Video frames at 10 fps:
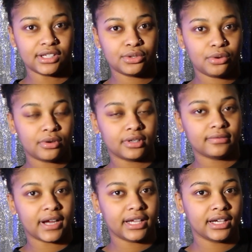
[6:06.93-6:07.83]
this corner
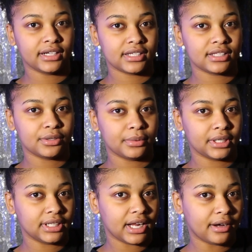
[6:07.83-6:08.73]
right here. This is the
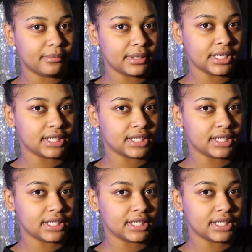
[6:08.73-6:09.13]
wig that I'll be